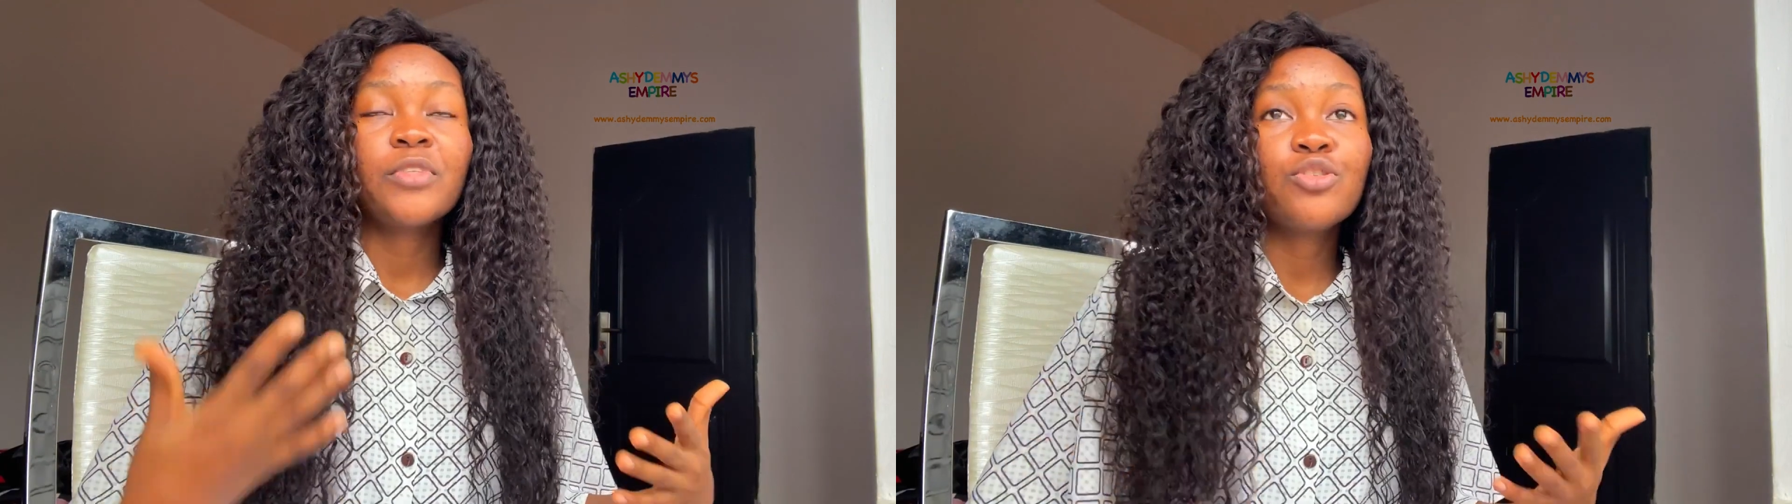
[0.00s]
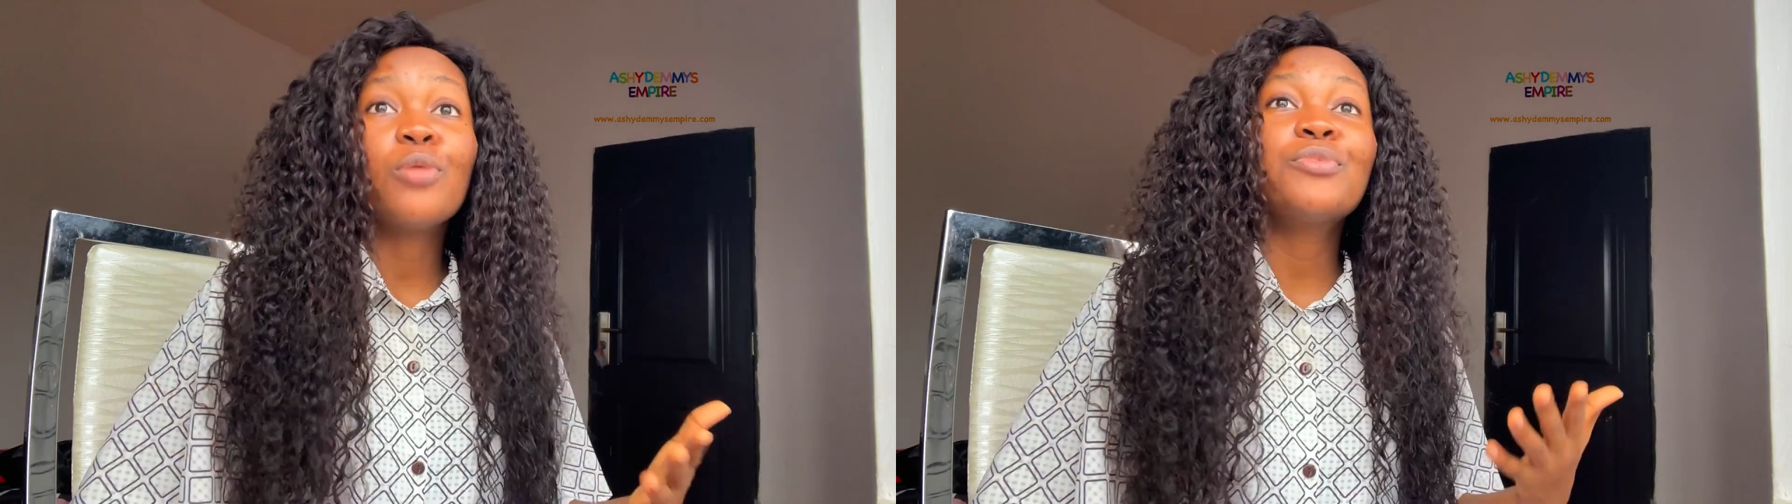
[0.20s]

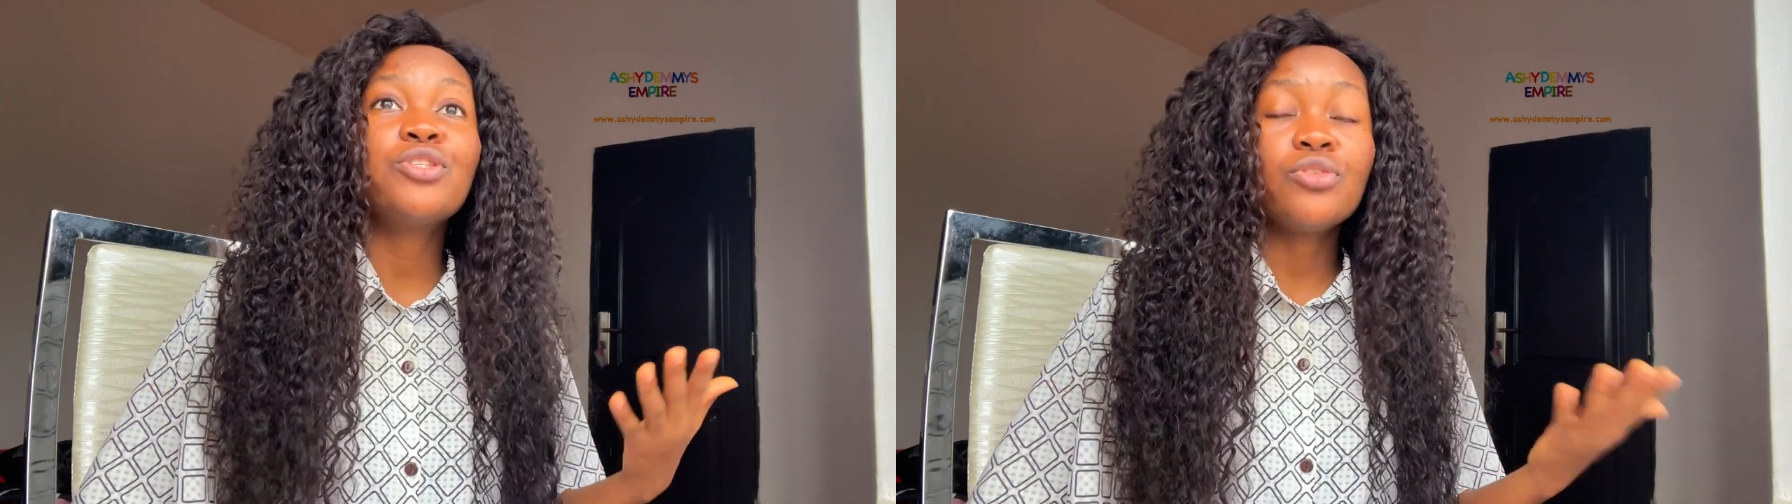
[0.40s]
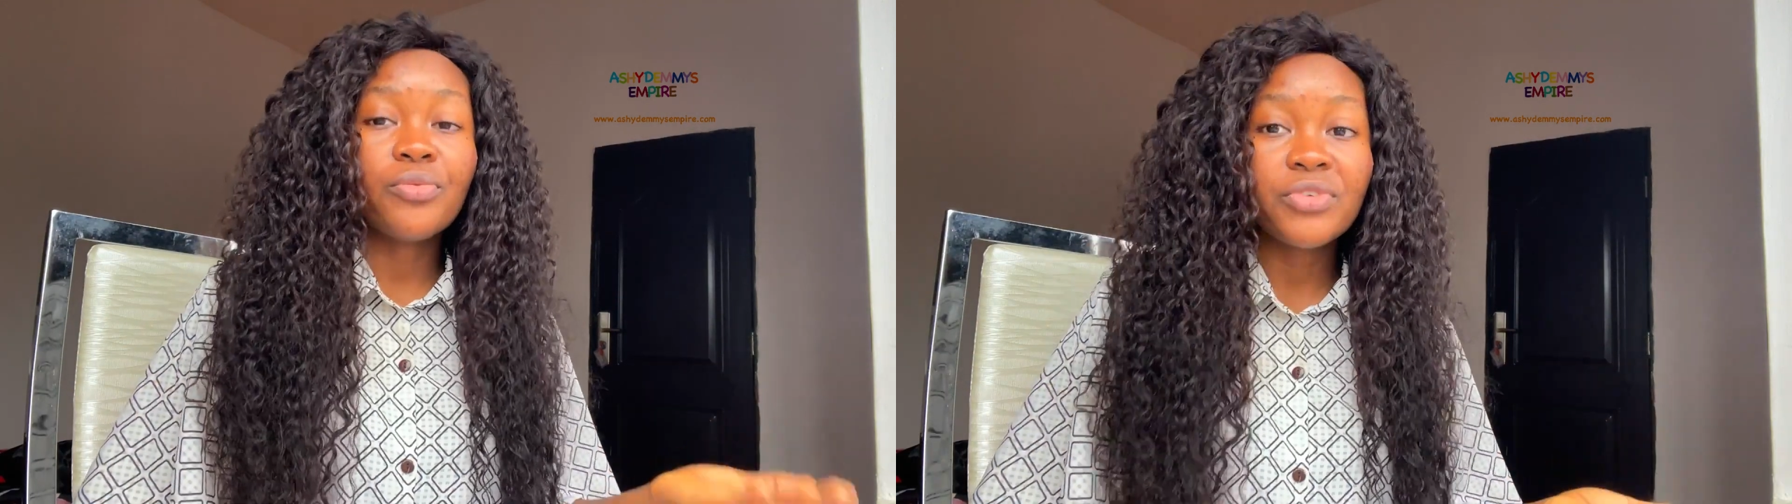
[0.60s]

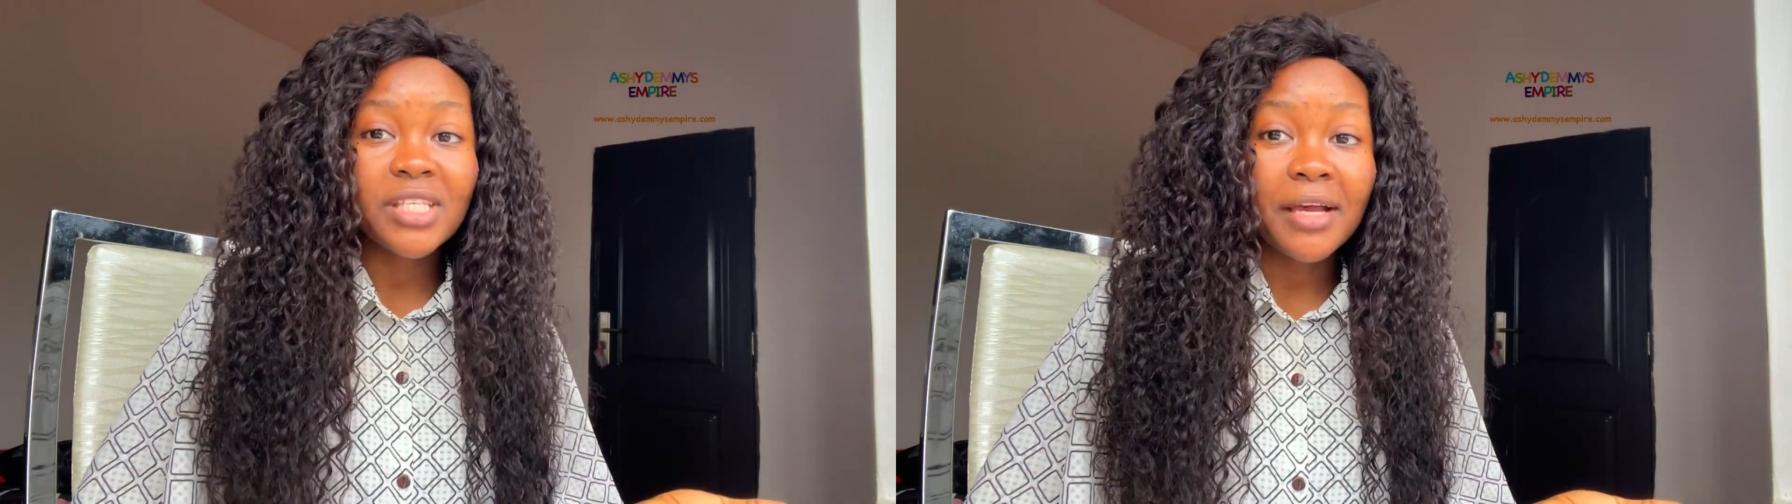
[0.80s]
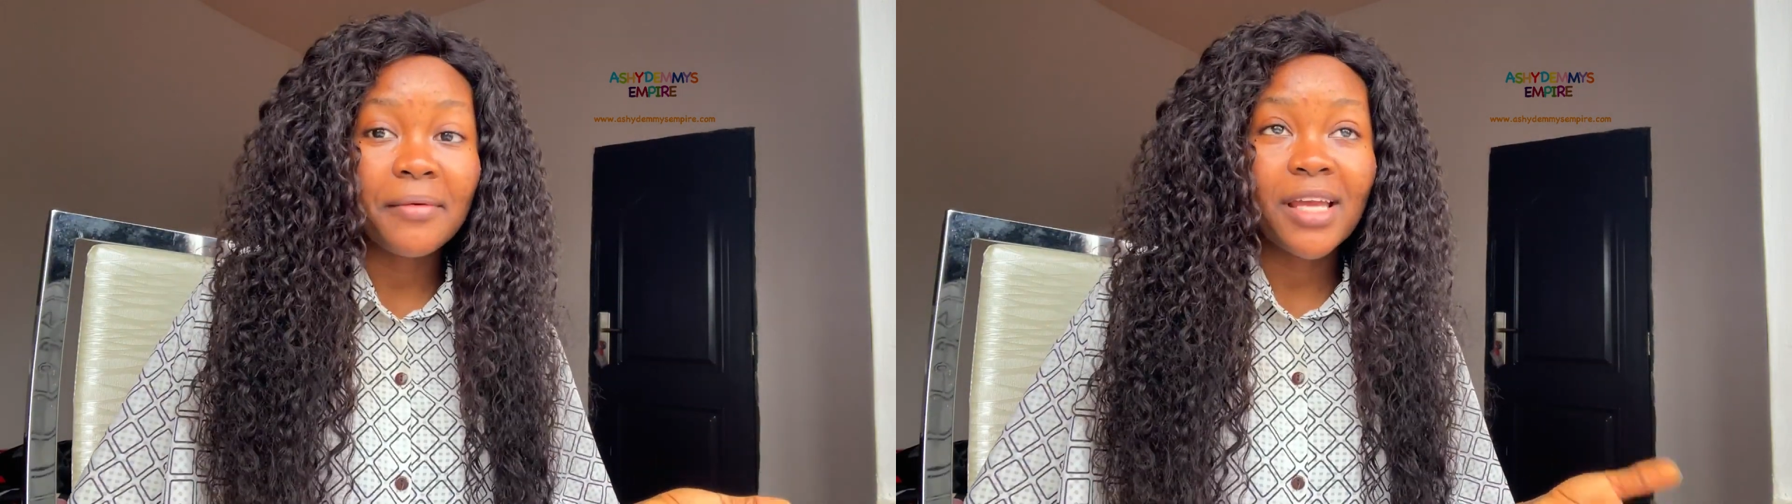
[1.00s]
submitting your
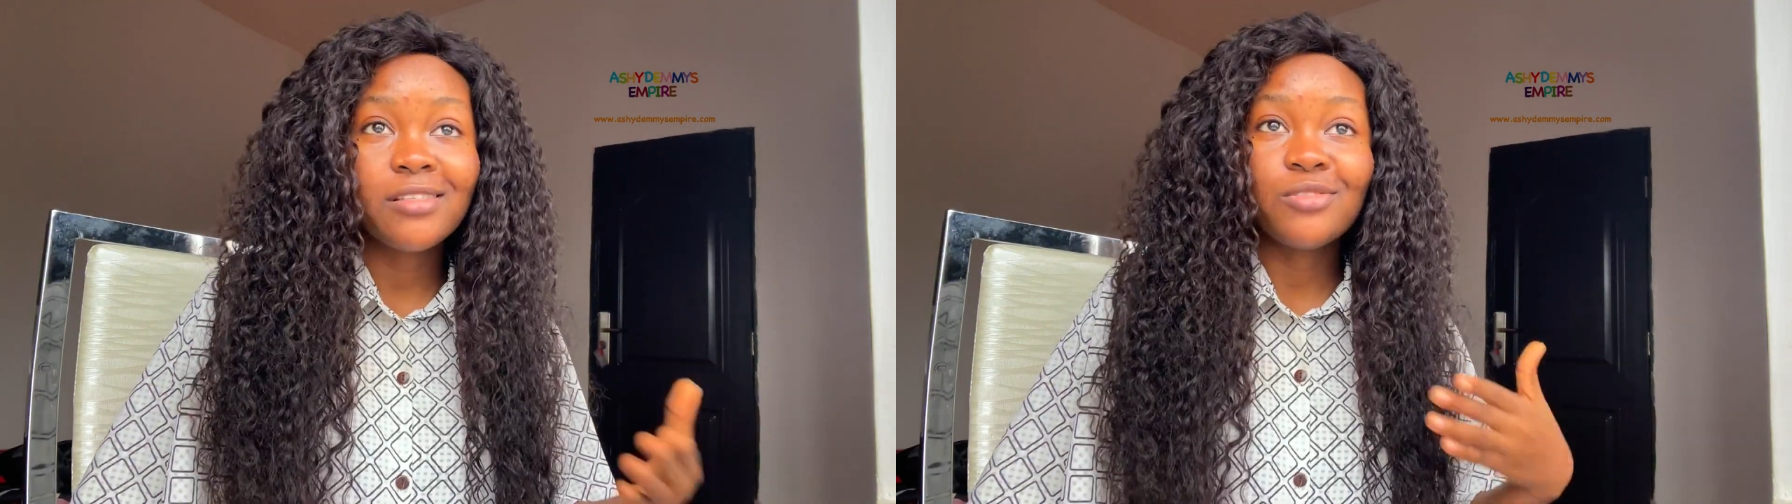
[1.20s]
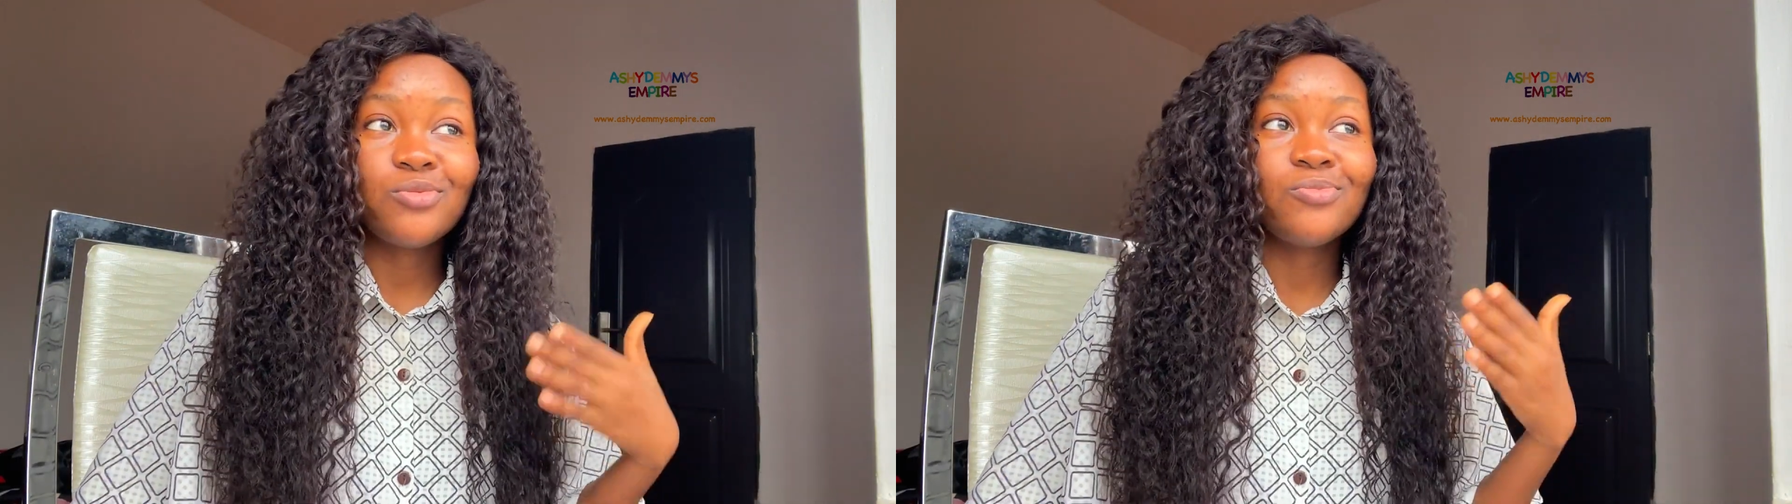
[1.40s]
visa, right,